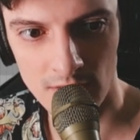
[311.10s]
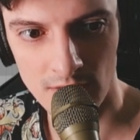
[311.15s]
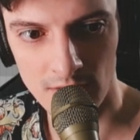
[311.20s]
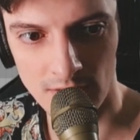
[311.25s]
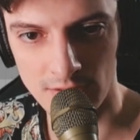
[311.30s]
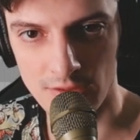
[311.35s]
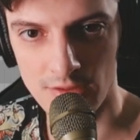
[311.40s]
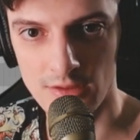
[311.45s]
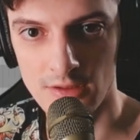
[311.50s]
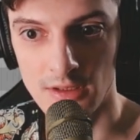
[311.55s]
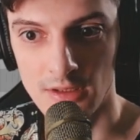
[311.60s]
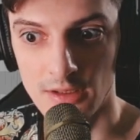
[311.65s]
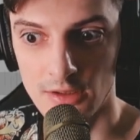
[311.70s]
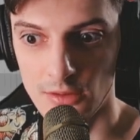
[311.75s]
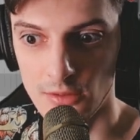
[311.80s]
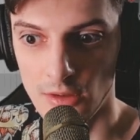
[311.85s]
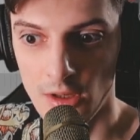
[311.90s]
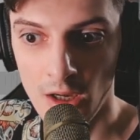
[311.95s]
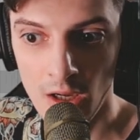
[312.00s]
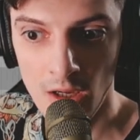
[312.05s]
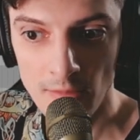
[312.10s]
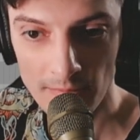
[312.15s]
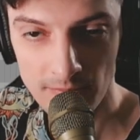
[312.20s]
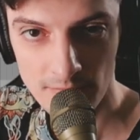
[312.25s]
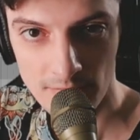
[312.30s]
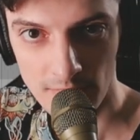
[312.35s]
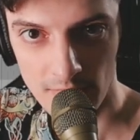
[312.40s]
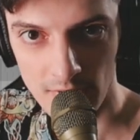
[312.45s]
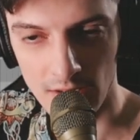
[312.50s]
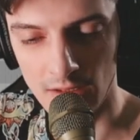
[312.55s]
And it's like you
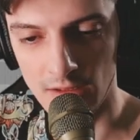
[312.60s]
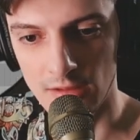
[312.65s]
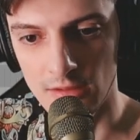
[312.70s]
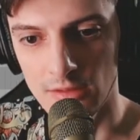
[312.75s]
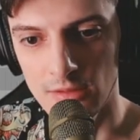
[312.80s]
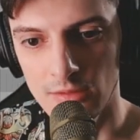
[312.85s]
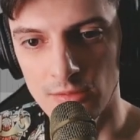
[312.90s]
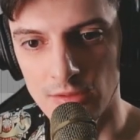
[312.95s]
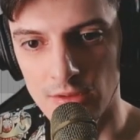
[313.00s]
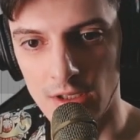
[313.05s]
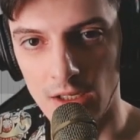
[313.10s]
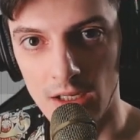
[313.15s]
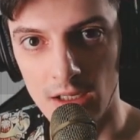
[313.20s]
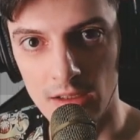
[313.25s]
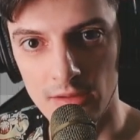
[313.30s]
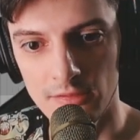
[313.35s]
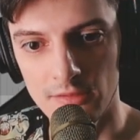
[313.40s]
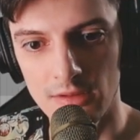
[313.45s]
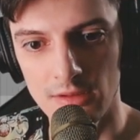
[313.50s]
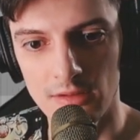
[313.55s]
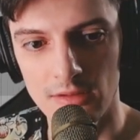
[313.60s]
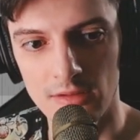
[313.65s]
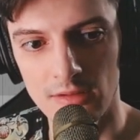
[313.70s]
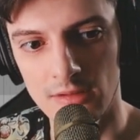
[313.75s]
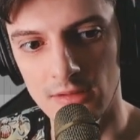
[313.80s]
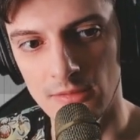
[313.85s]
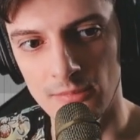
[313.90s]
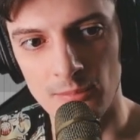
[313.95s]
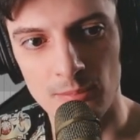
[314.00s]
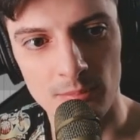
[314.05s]
and you dived in
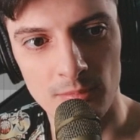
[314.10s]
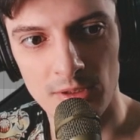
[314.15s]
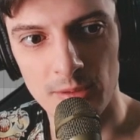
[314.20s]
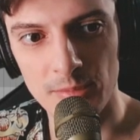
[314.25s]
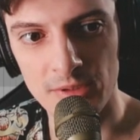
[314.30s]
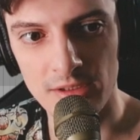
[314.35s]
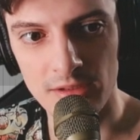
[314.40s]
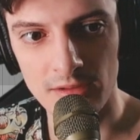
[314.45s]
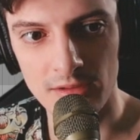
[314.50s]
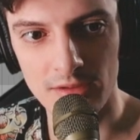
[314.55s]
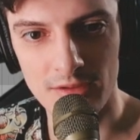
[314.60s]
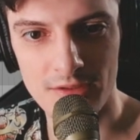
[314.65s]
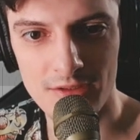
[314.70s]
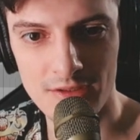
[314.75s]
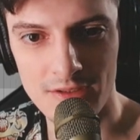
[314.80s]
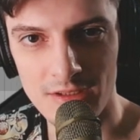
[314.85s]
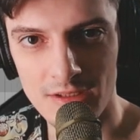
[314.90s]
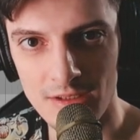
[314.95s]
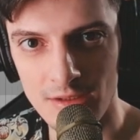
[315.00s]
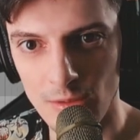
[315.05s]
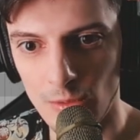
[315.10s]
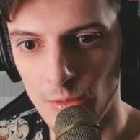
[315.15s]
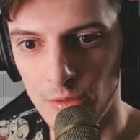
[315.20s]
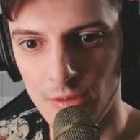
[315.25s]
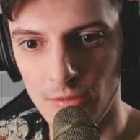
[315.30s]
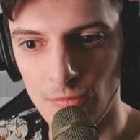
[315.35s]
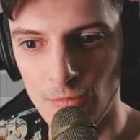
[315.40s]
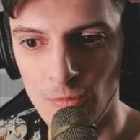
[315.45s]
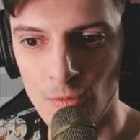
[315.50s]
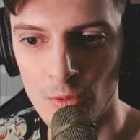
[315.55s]
maybe in the sea or in
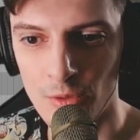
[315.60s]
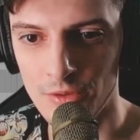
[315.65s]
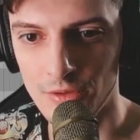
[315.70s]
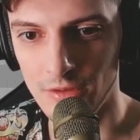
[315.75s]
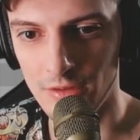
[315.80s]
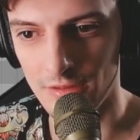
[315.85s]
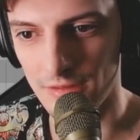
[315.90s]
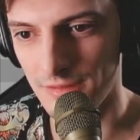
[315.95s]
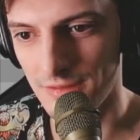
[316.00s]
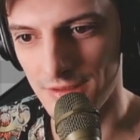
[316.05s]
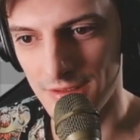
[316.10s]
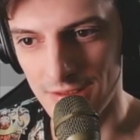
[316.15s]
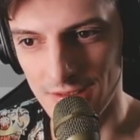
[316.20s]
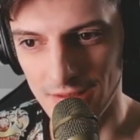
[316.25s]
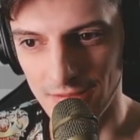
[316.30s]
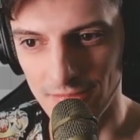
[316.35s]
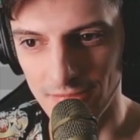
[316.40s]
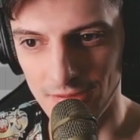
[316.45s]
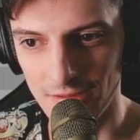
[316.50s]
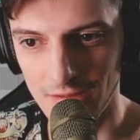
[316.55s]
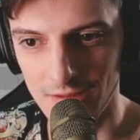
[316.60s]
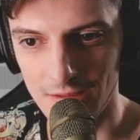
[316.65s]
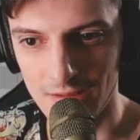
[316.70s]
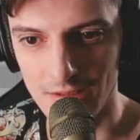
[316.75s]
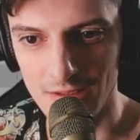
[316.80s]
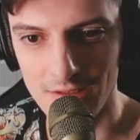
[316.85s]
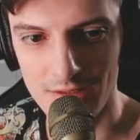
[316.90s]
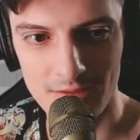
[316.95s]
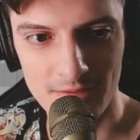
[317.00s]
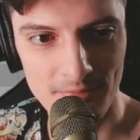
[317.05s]
the water or something like
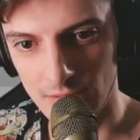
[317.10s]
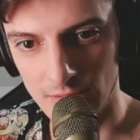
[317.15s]
this.